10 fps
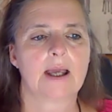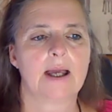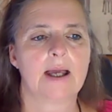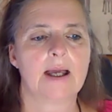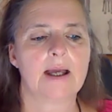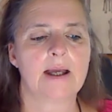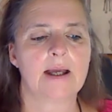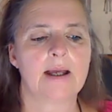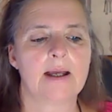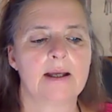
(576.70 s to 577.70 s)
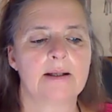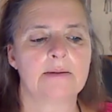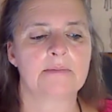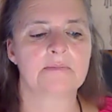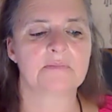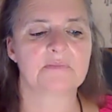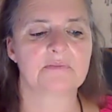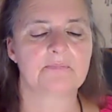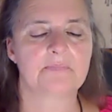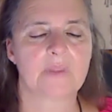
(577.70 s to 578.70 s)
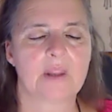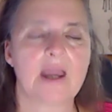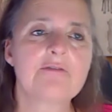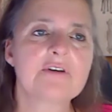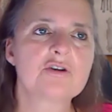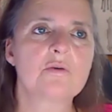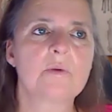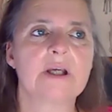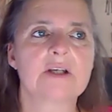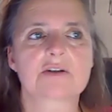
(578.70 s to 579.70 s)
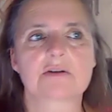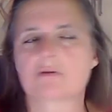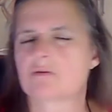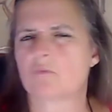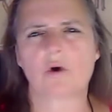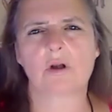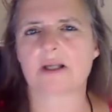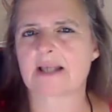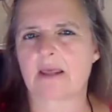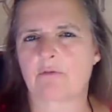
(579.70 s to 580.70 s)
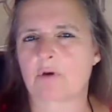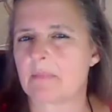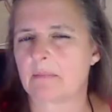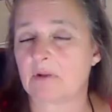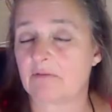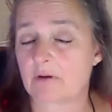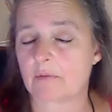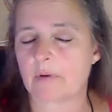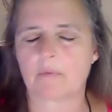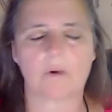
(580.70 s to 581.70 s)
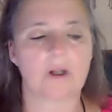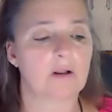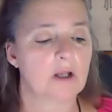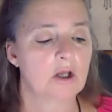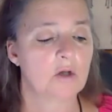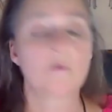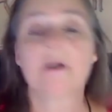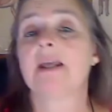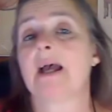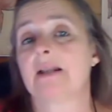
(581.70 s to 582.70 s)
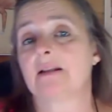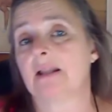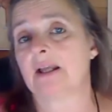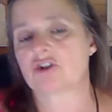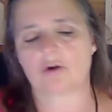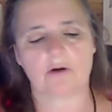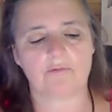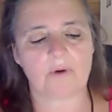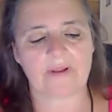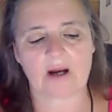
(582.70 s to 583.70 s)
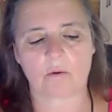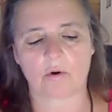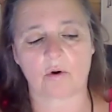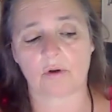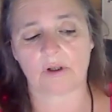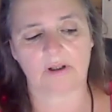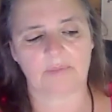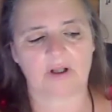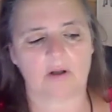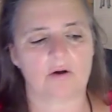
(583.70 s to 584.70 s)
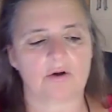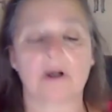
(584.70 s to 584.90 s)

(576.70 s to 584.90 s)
And every 2 weeks, more or less, if I remember well, we had a lecture of 1 hour or a little bit longer.